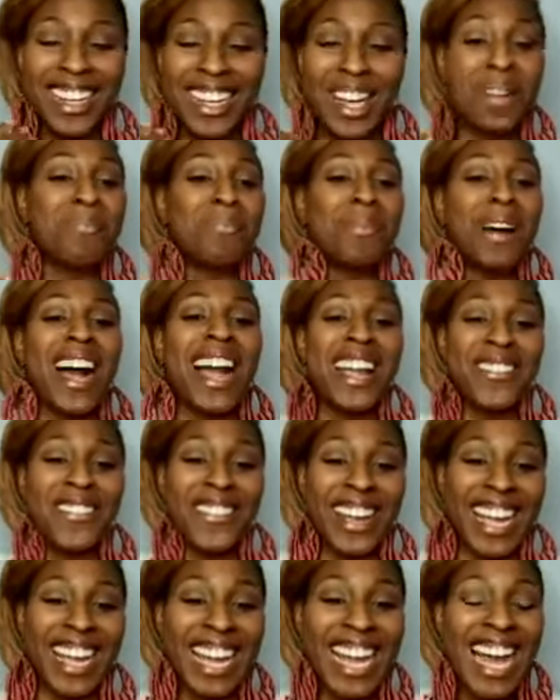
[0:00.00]

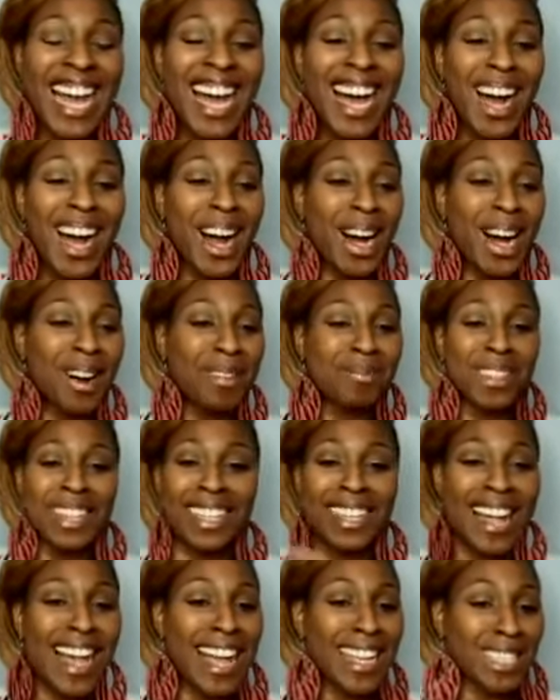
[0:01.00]
admiring the
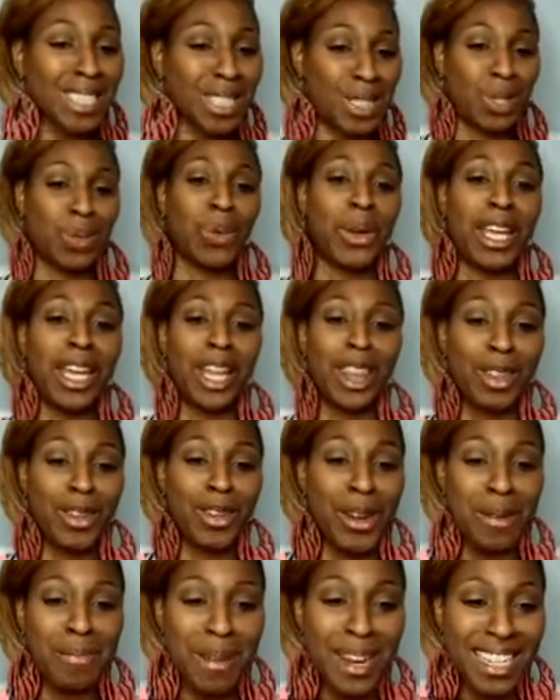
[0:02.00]
last 20 or
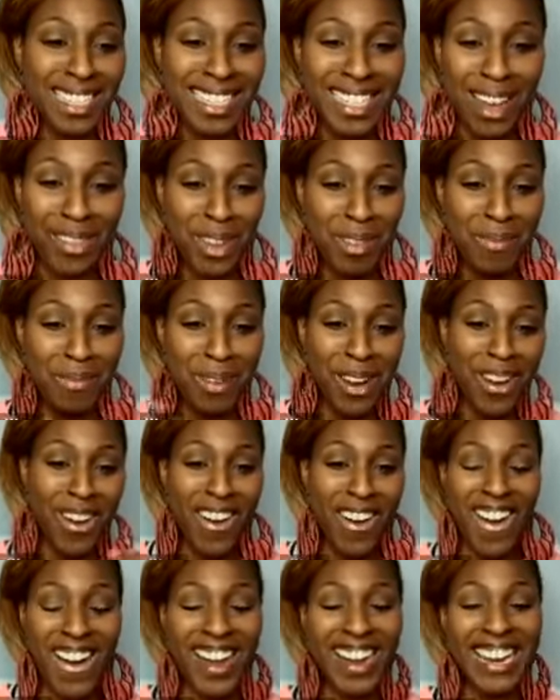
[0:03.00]
30 minutes that we've been
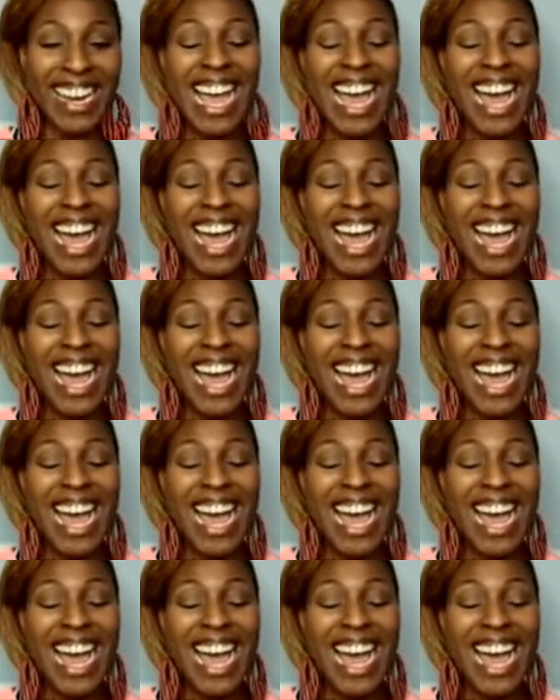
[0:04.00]
on.